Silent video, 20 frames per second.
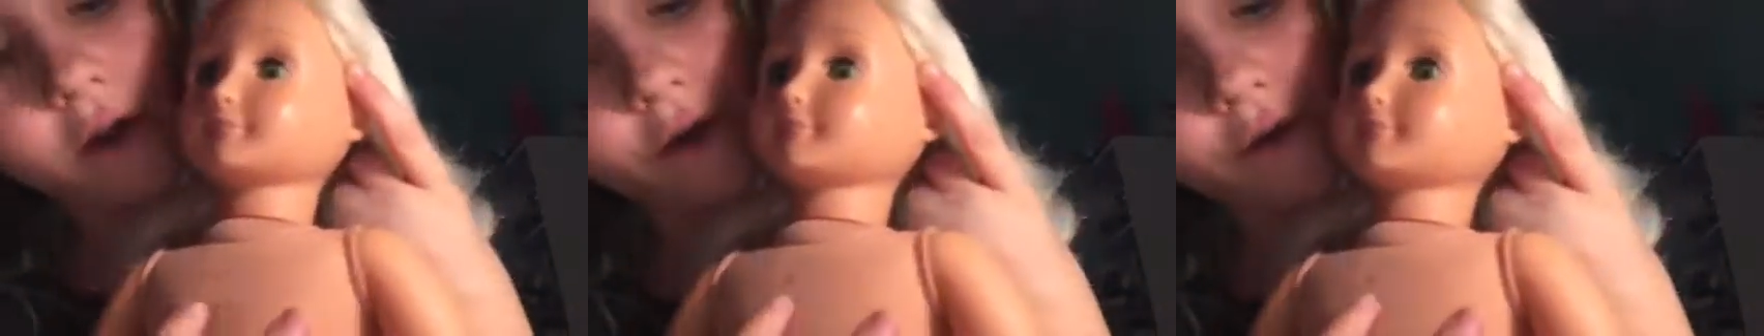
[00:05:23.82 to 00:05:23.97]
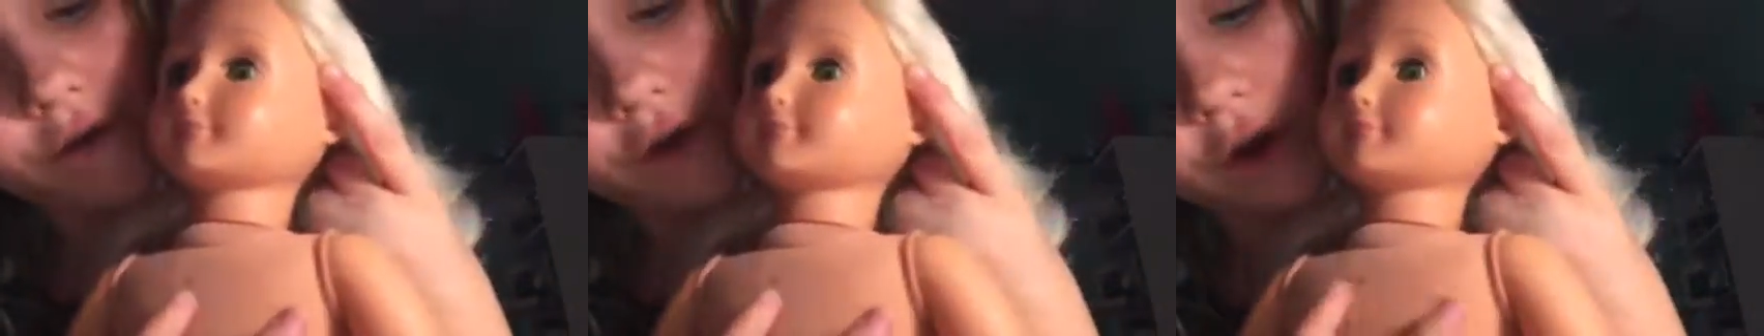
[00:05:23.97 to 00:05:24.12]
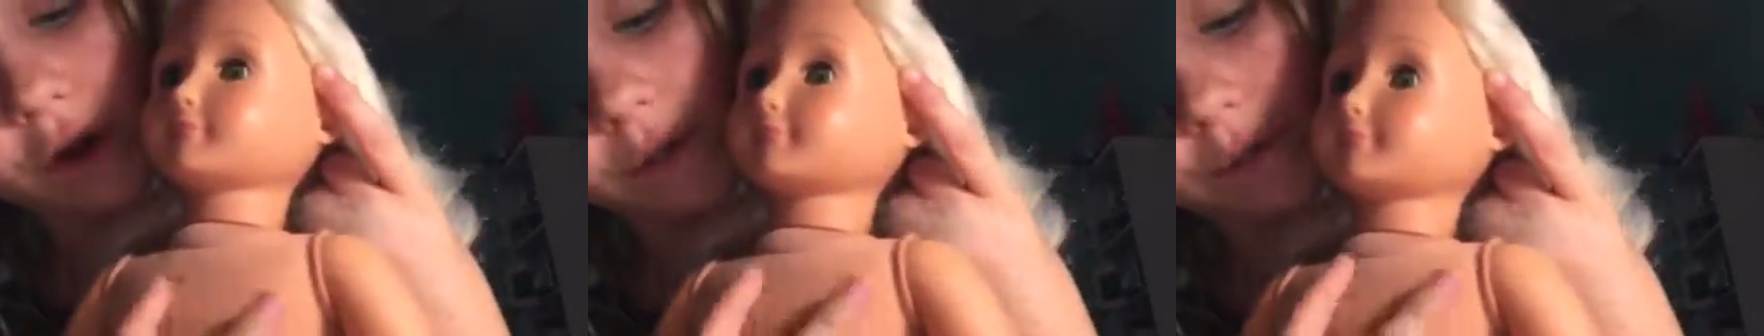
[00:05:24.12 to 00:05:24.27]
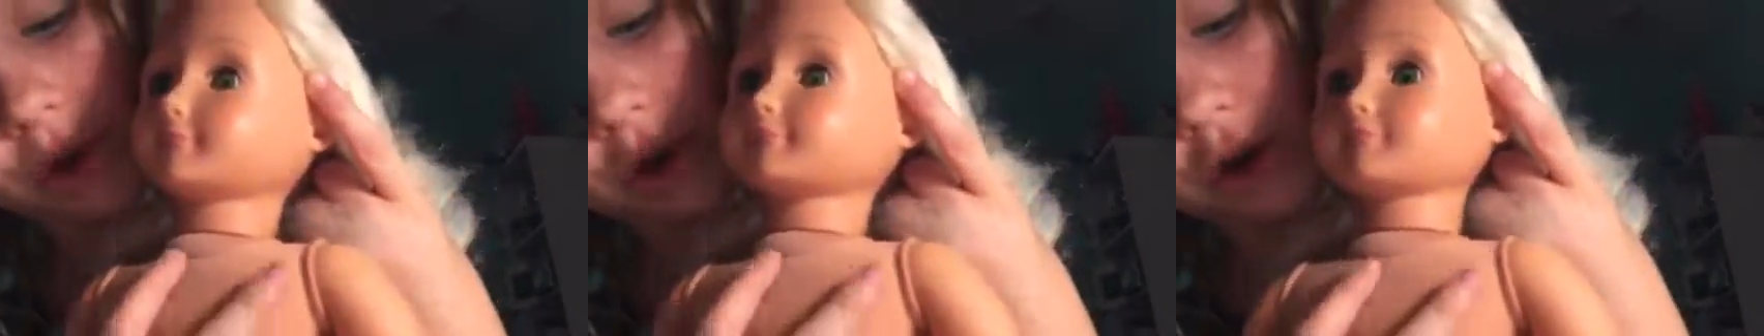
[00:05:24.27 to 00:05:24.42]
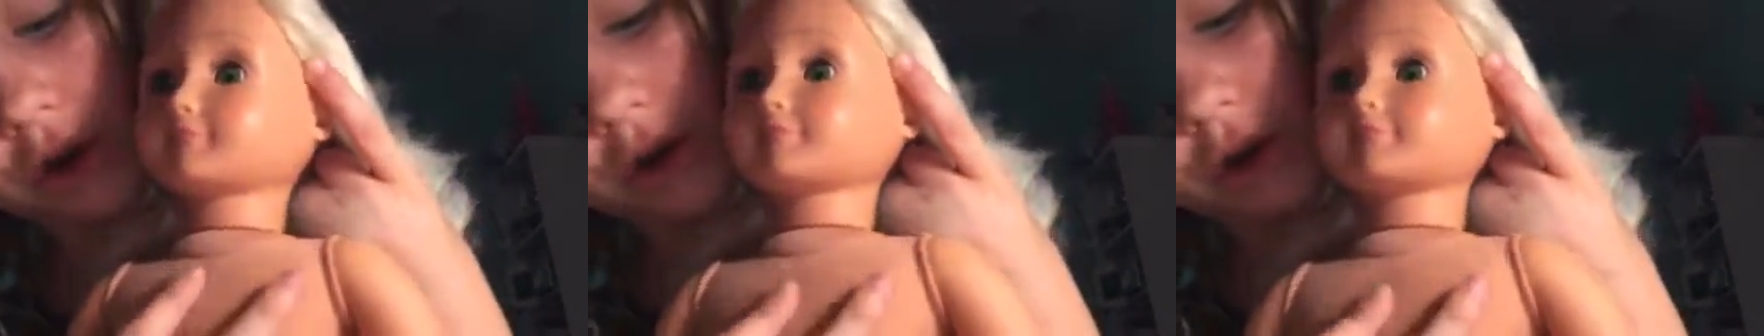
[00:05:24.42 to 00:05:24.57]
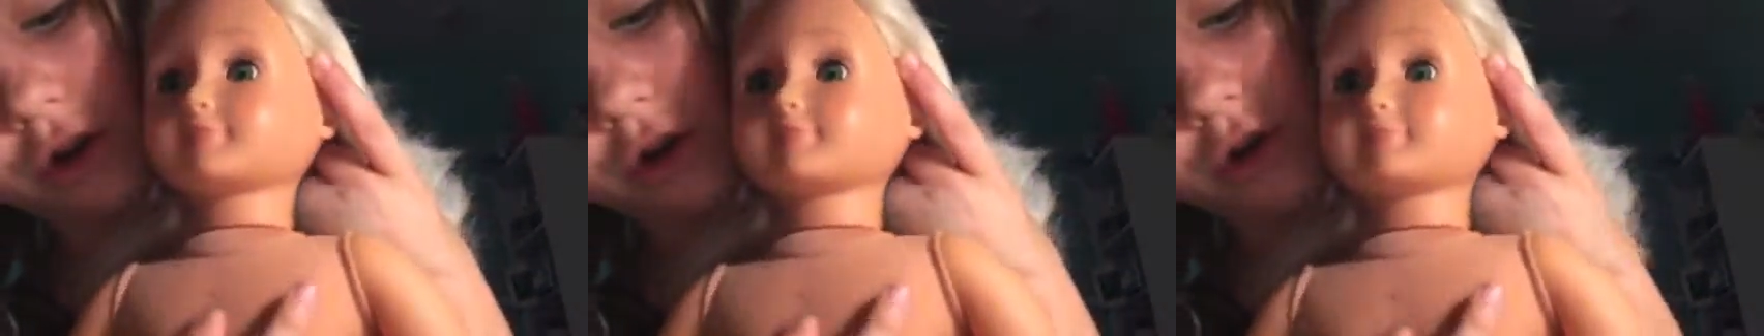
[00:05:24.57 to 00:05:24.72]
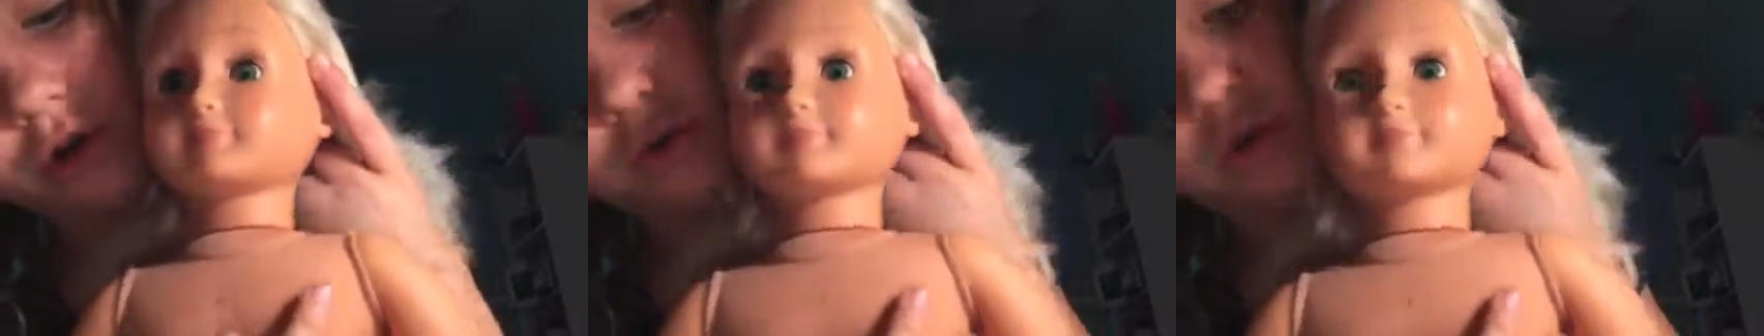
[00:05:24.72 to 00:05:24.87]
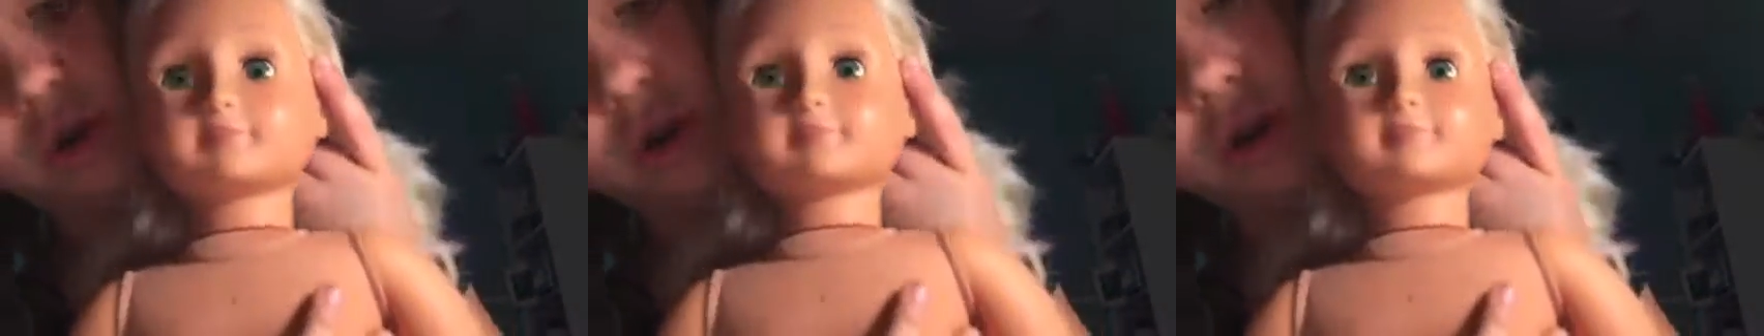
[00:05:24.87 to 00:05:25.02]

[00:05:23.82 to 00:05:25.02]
of all American Girl